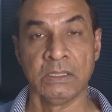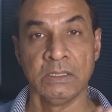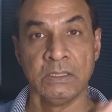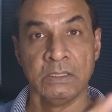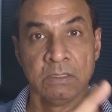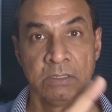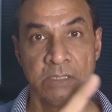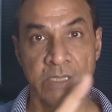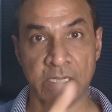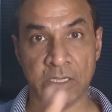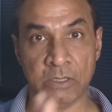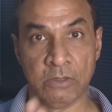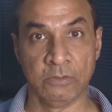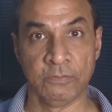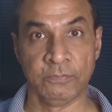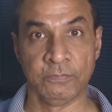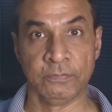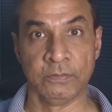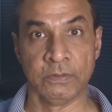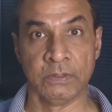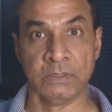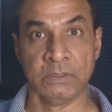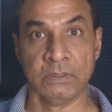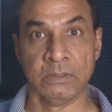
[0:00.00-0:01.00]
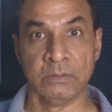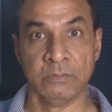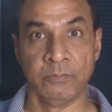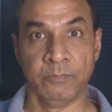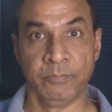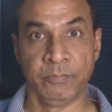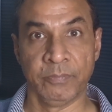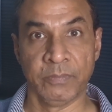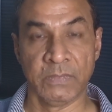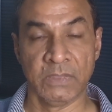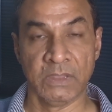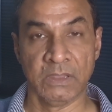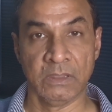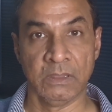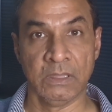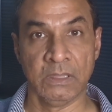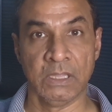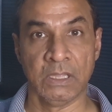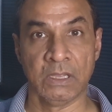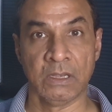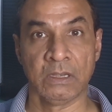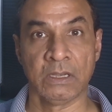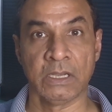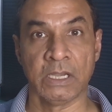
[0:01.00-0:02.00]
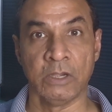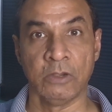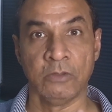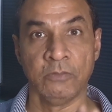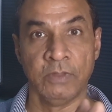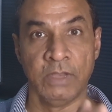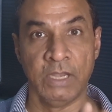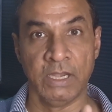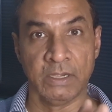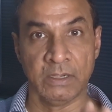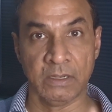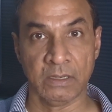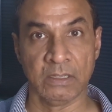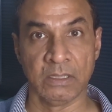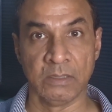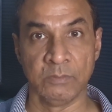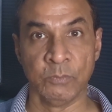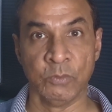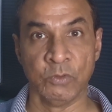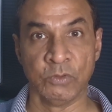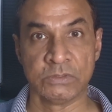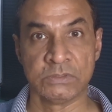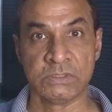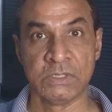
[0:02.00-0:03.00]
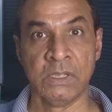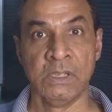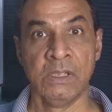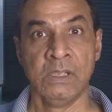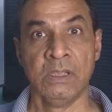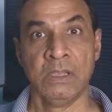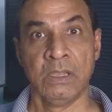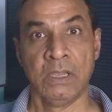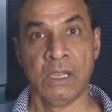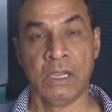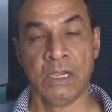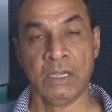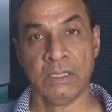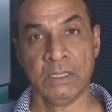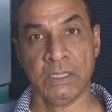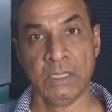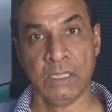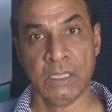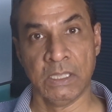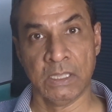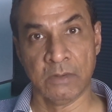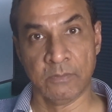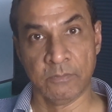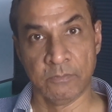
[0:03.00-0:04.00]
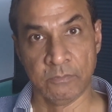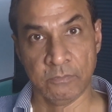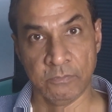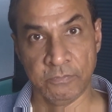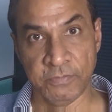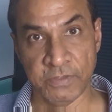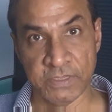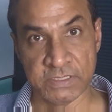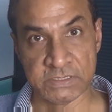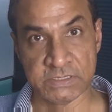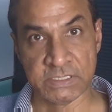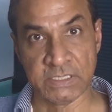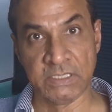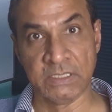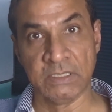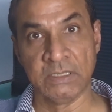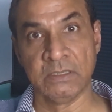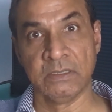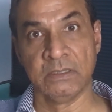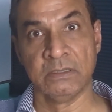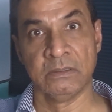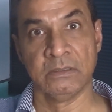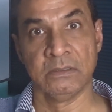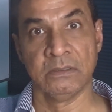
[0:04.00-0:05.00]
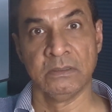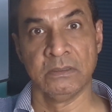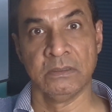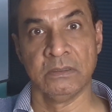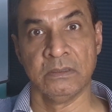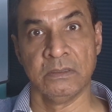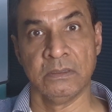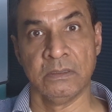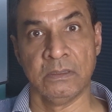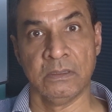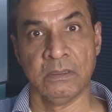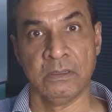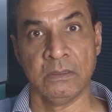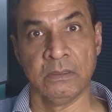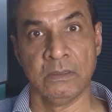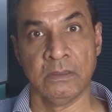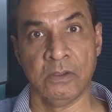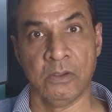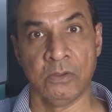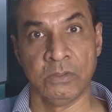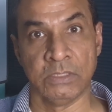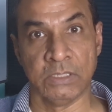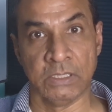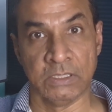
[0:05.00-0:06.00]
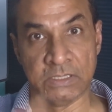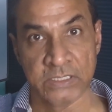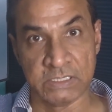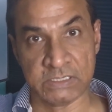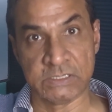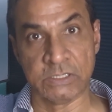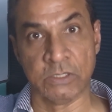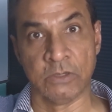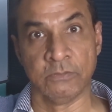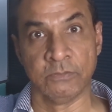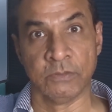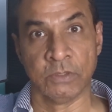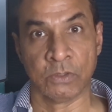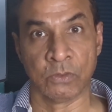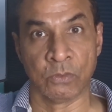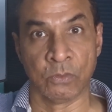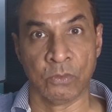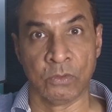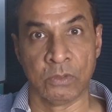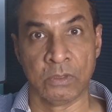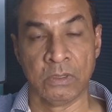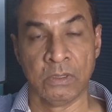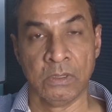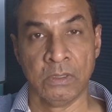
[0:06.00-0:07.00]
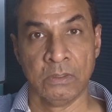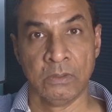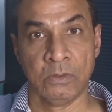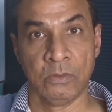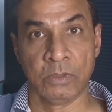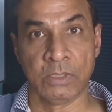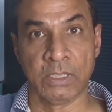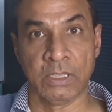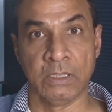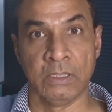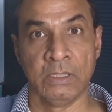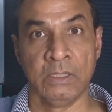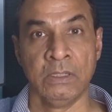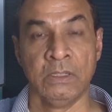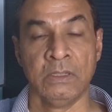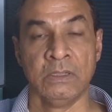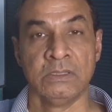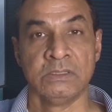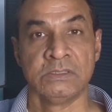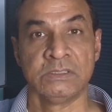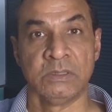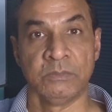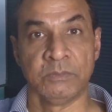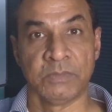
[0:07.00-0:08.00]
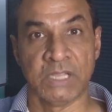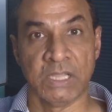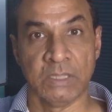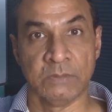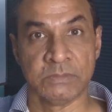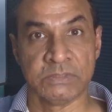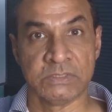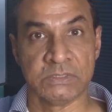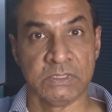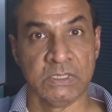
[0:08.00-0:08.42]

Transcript: in the kind of, they are in kind of electrical boards, and they are facing on the other side of the road. Okay, sometimes